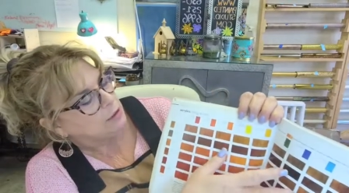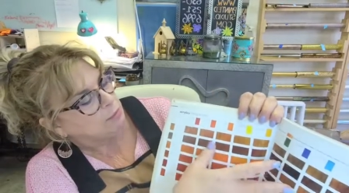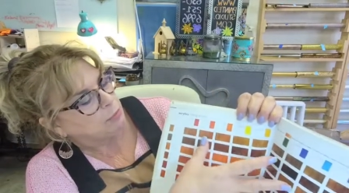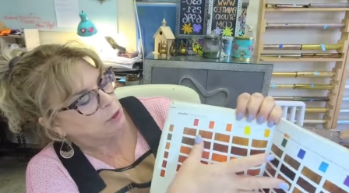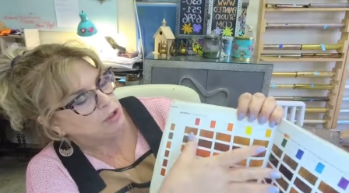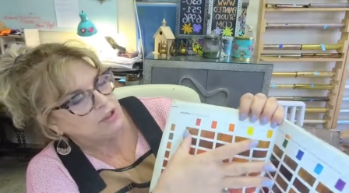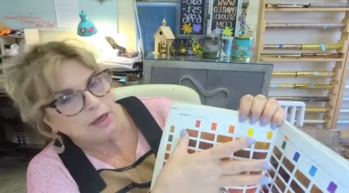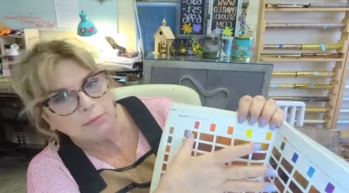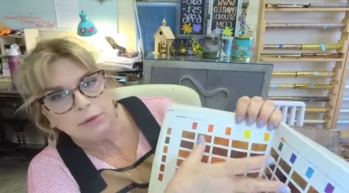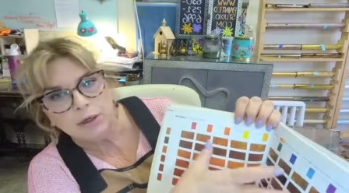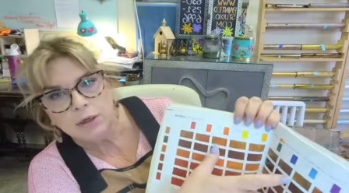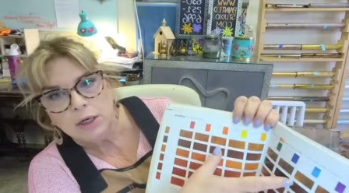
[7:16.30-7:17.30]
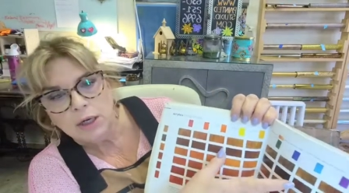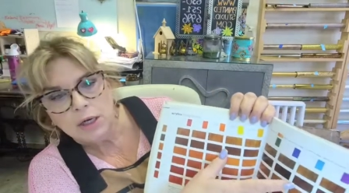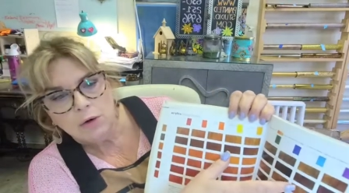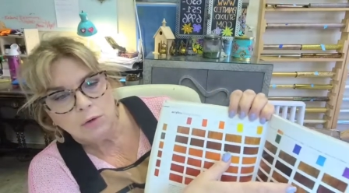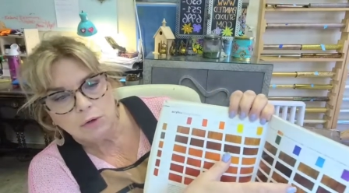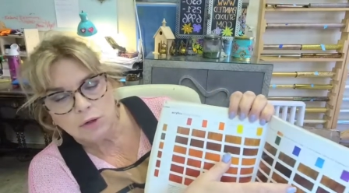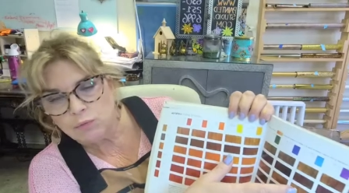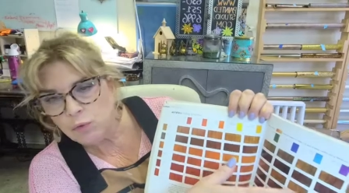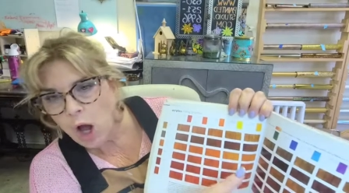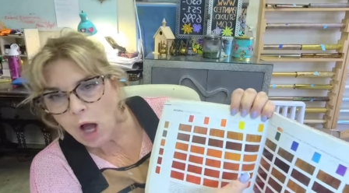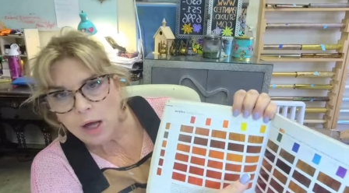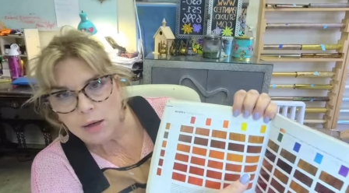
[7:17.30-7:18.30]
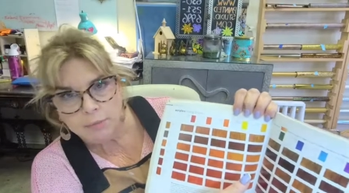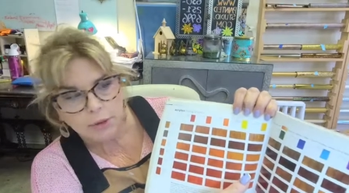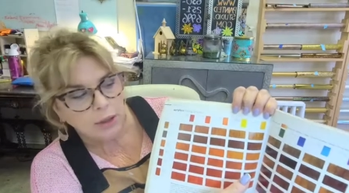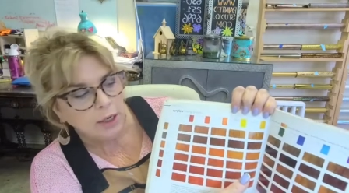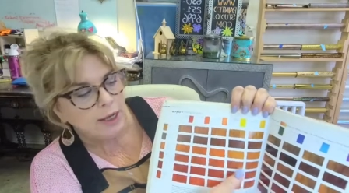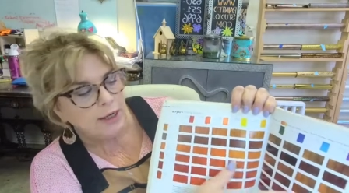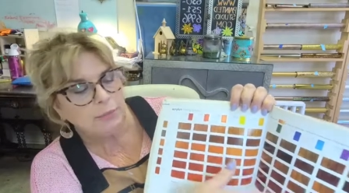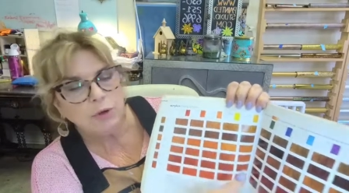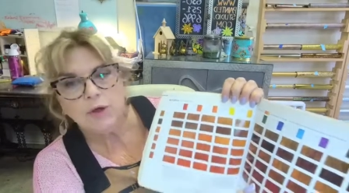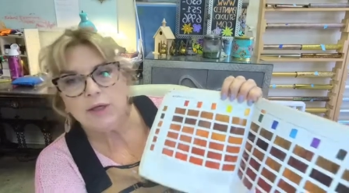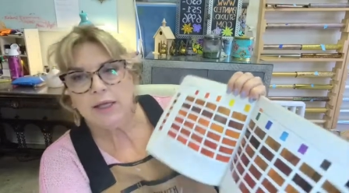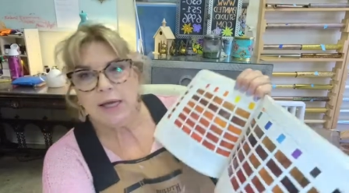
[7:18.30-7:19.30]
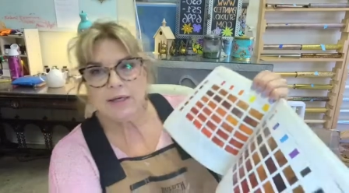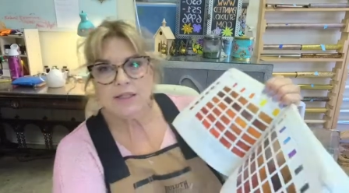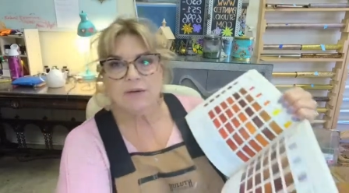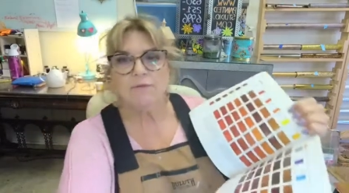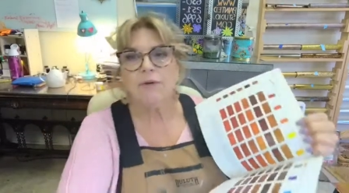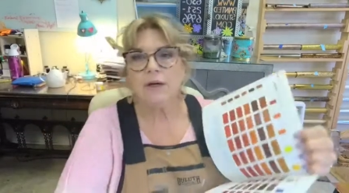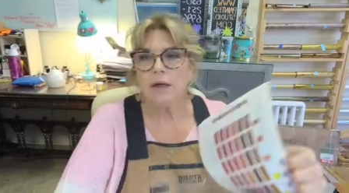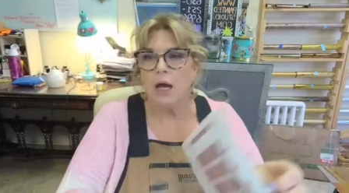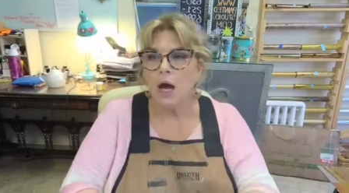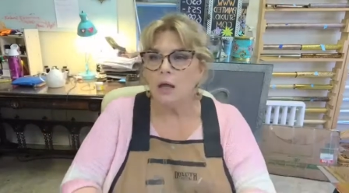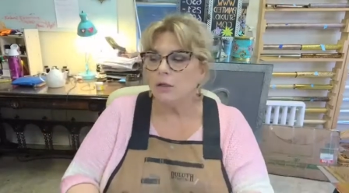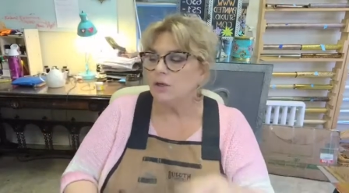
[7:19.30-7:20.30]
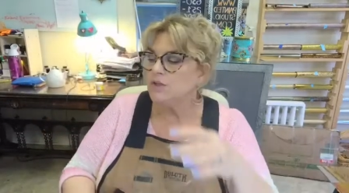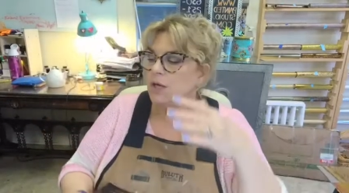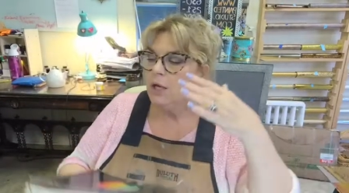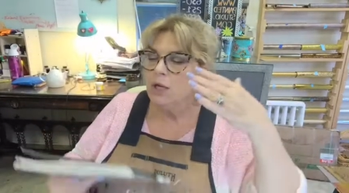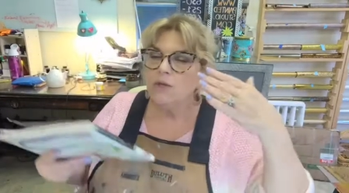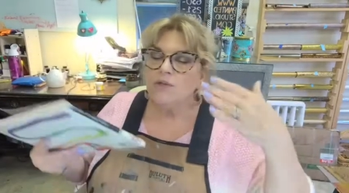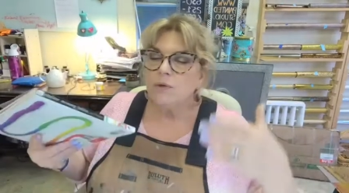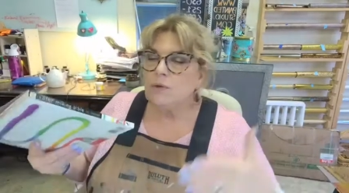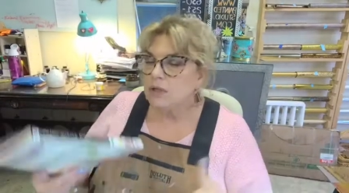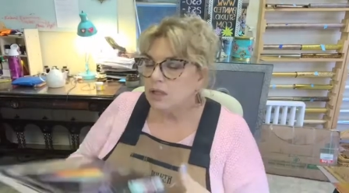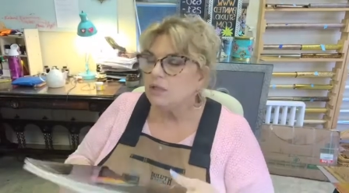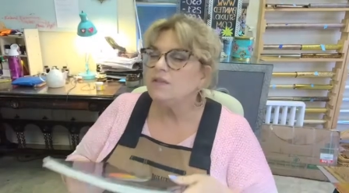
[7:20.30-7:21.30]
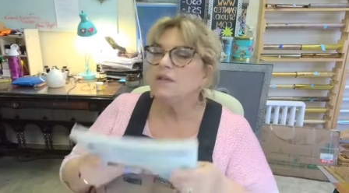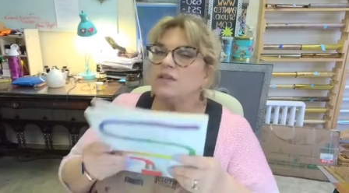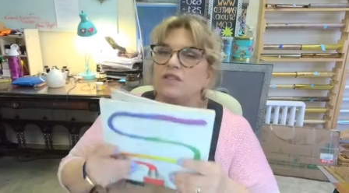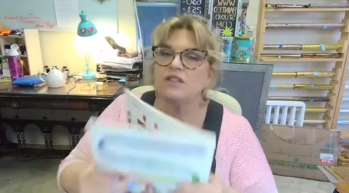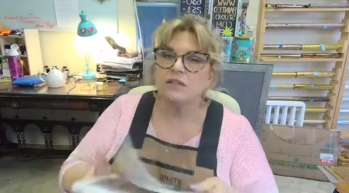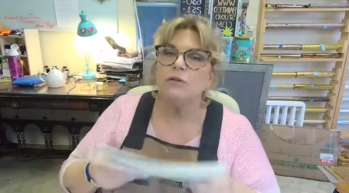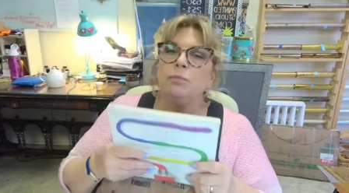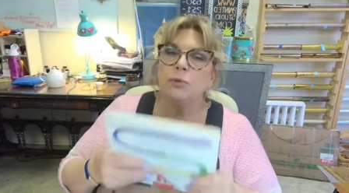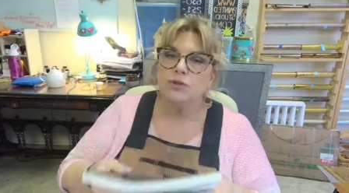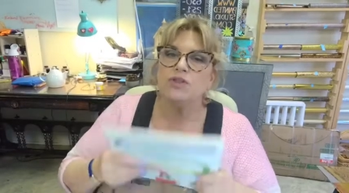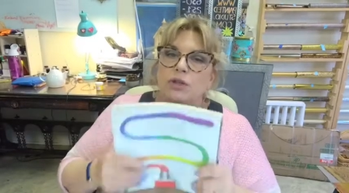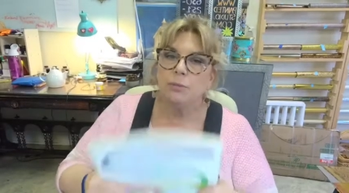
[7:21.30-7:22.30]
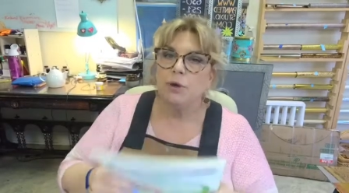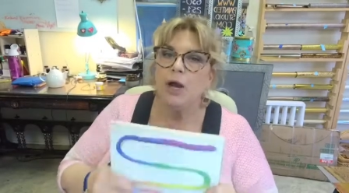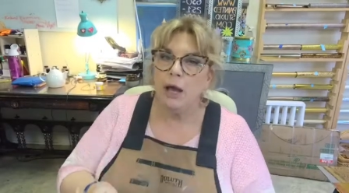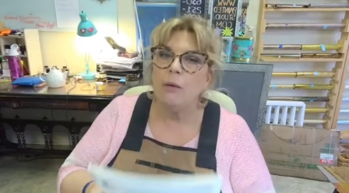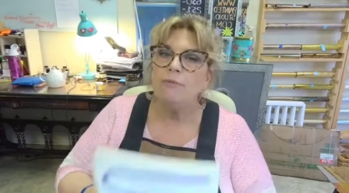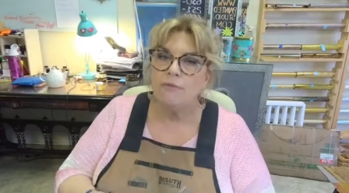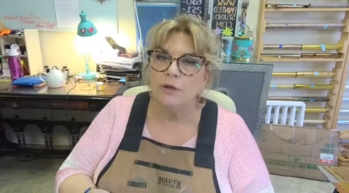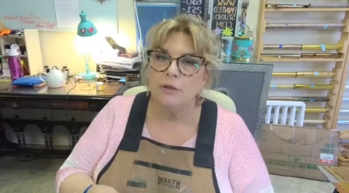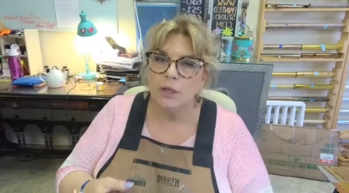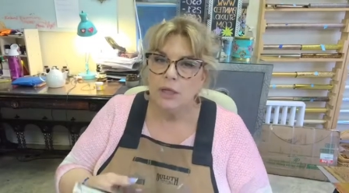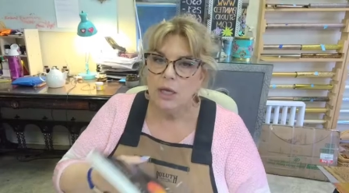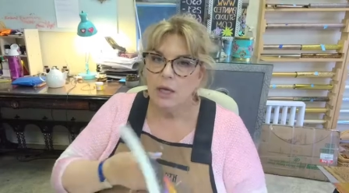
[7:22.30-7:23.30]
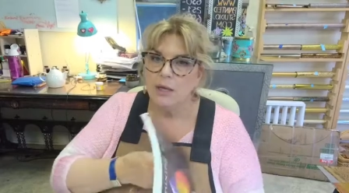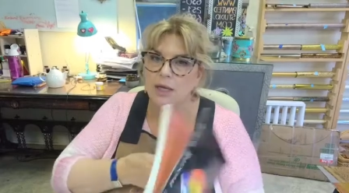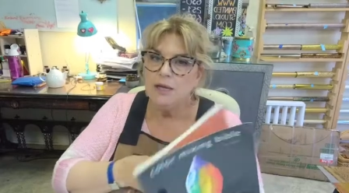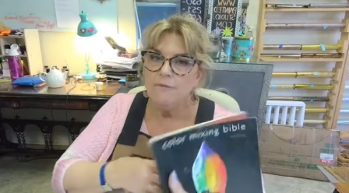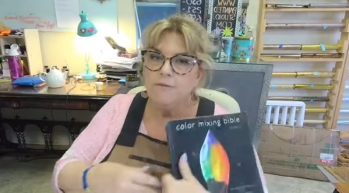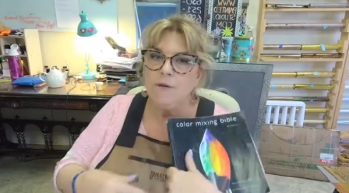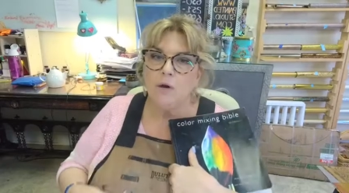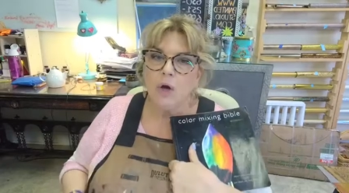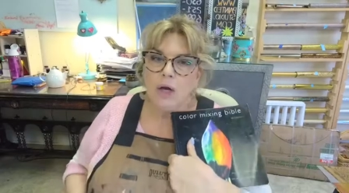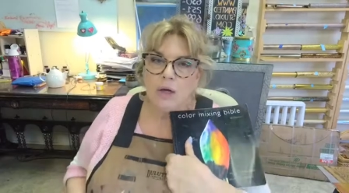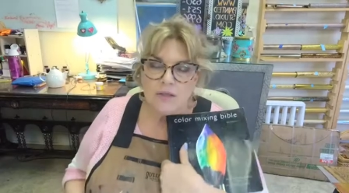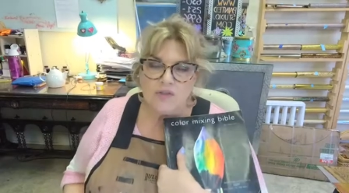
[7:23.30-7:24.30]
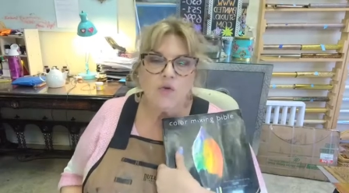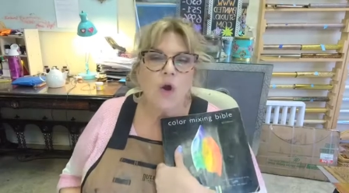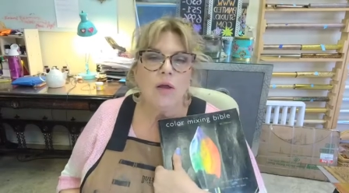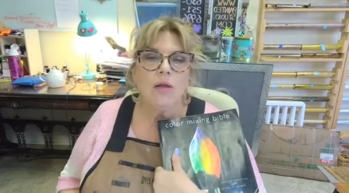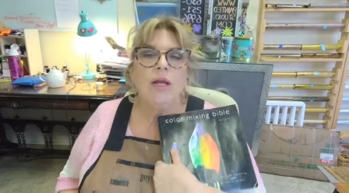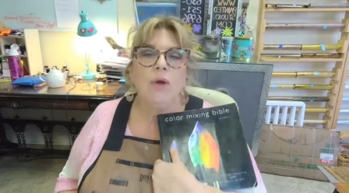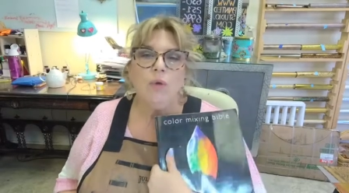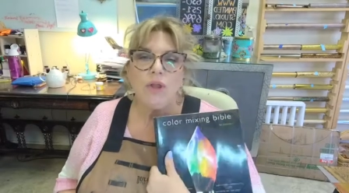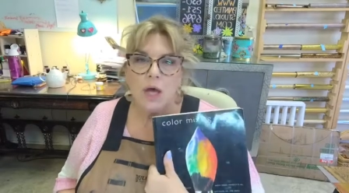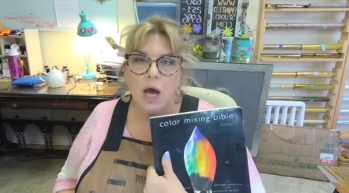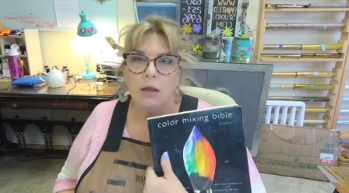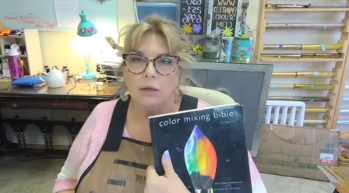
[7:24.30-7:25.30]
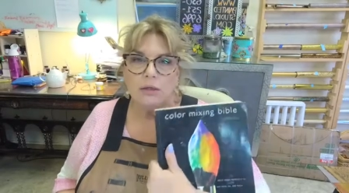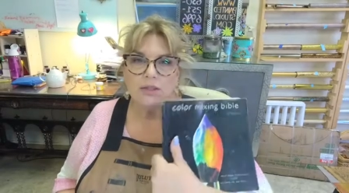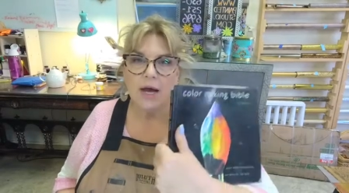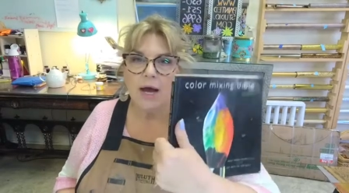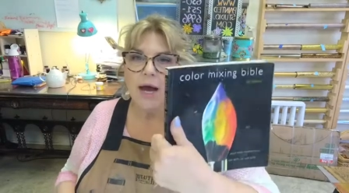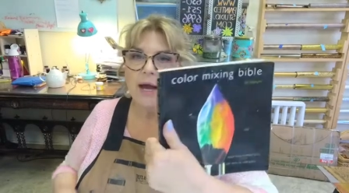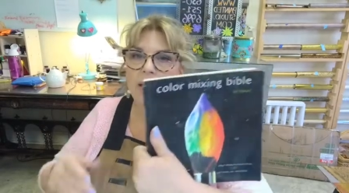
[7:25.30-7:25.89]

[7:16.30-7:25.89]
burnt umber or the raw umber and I'm going to get different colors. So this is super, super helpful. If you're struggling with colors, I